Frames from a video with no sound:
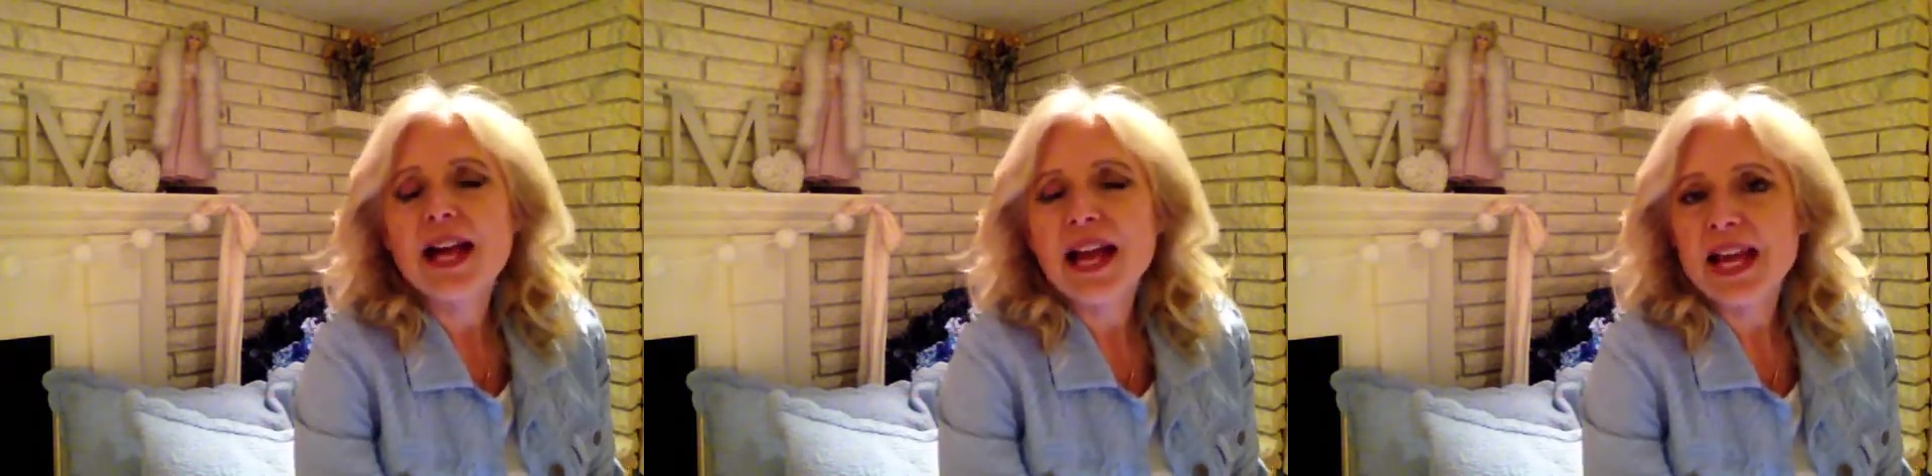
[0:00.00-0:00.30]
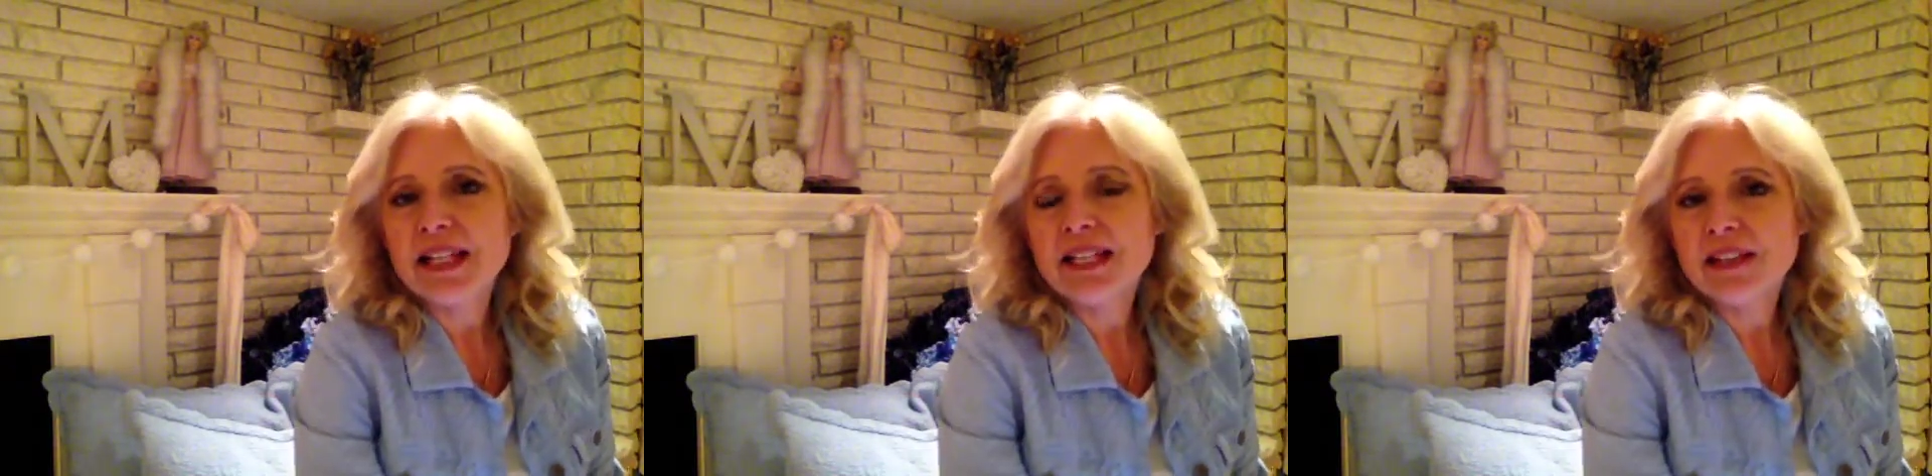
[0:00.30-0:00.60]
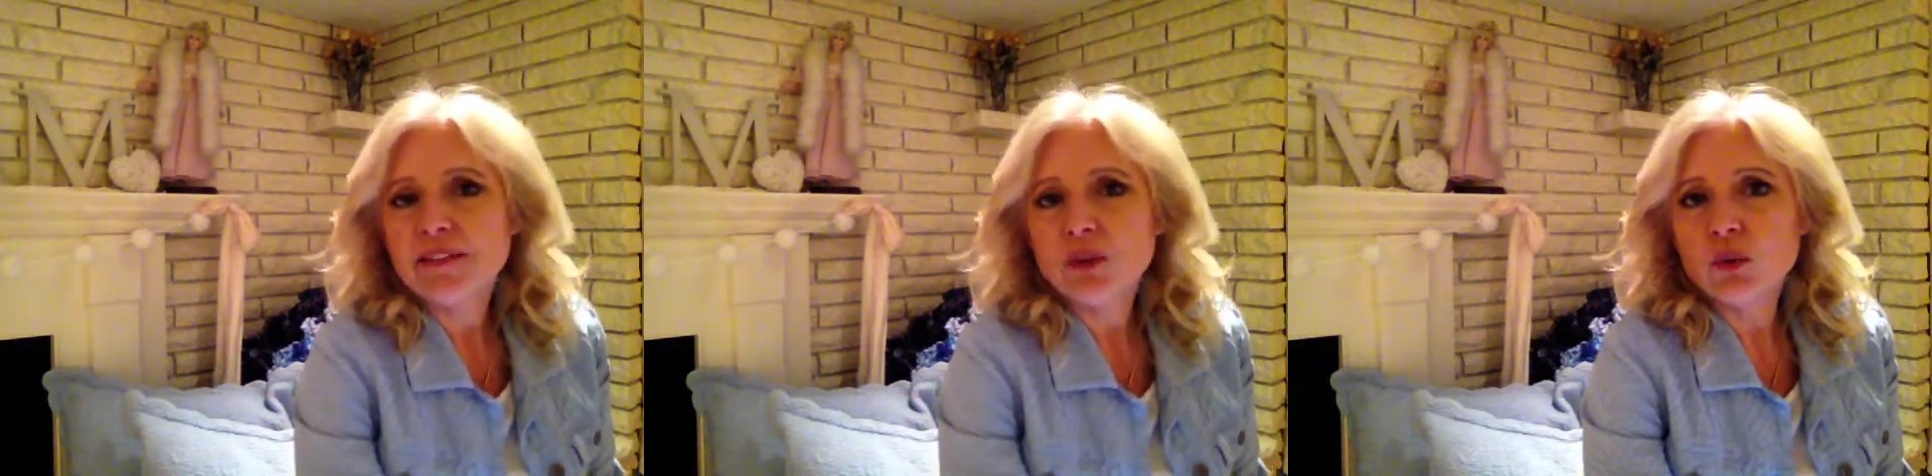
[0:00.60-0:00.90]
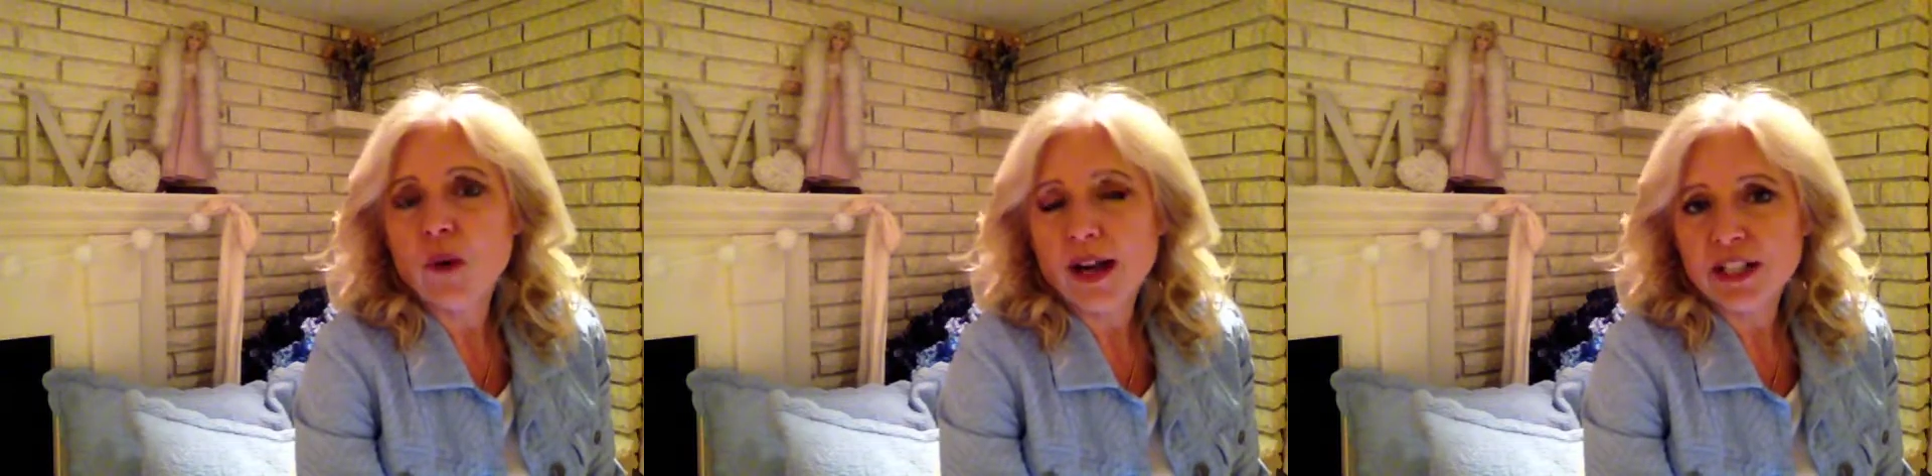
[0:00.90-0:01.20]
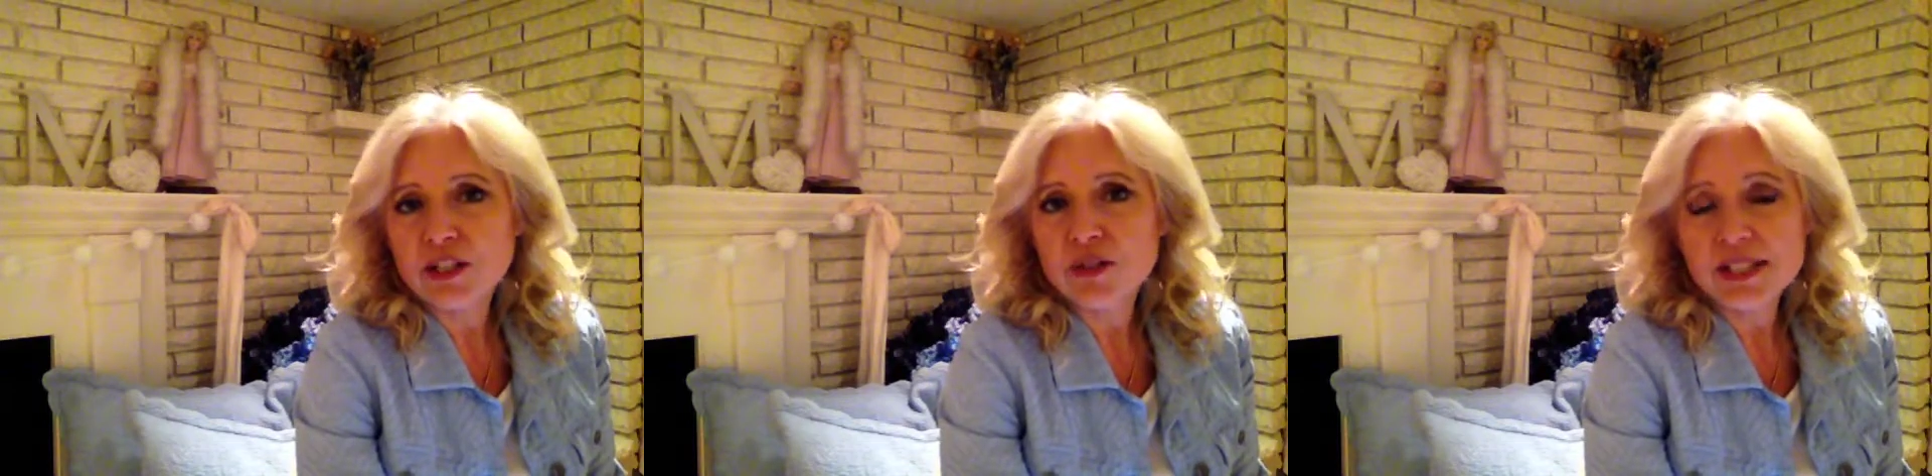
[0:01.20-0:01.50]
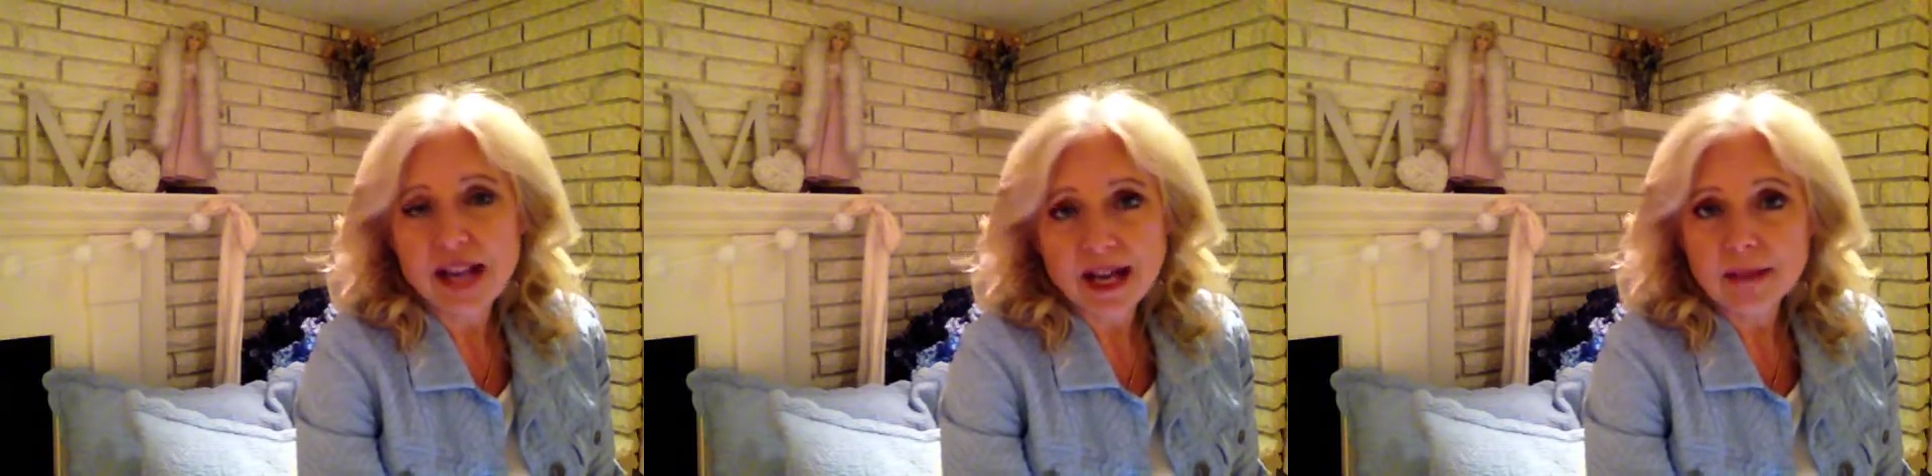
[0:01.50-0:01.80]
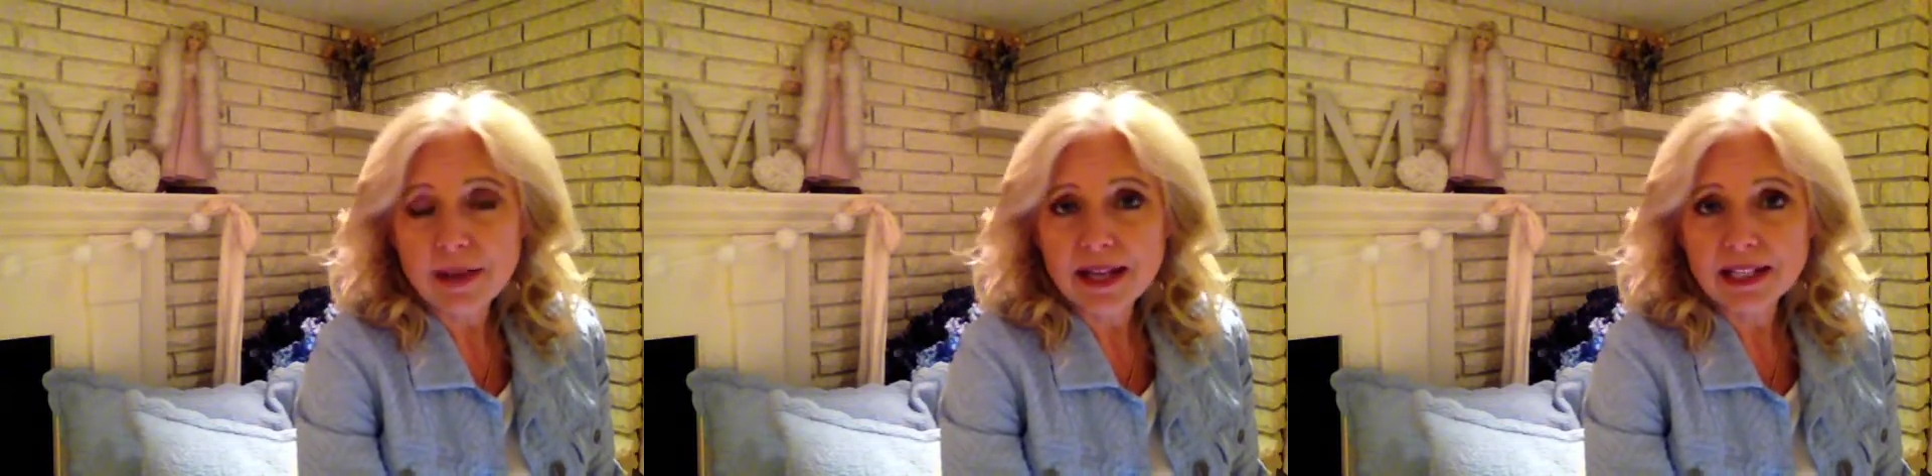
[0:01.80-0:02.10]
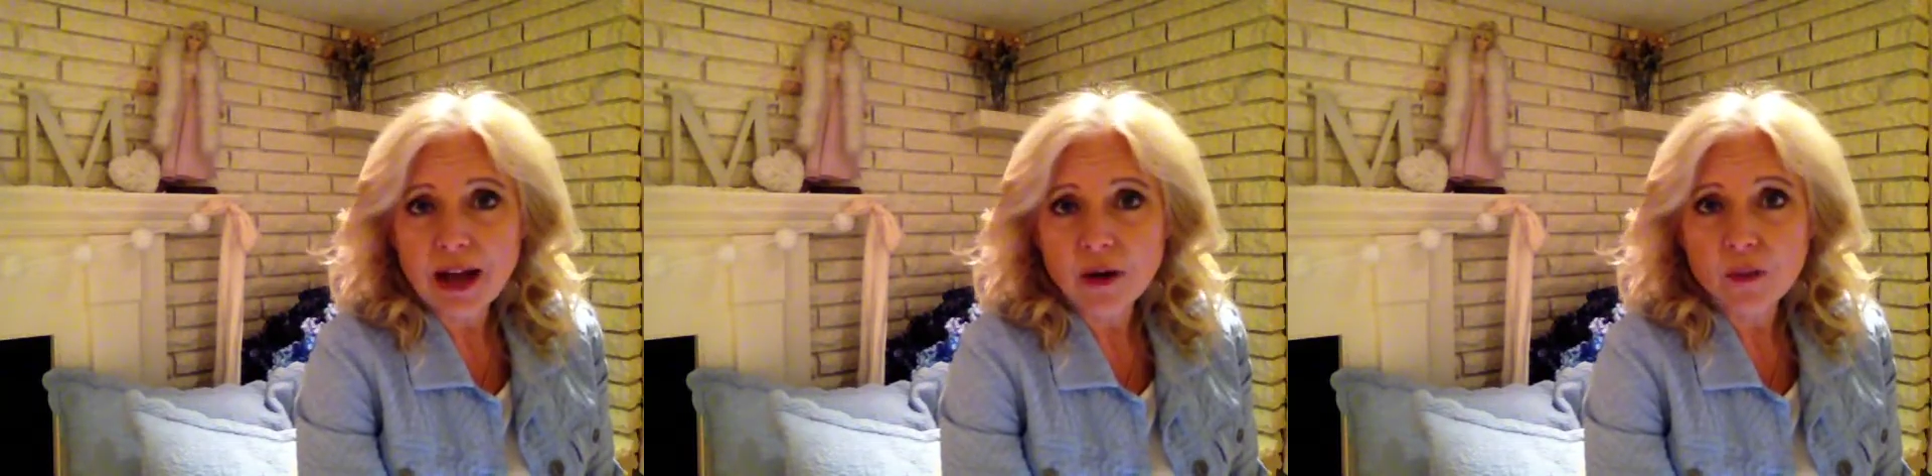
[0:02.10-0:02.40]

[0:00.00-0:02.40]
And if you wanted to stock up on it now,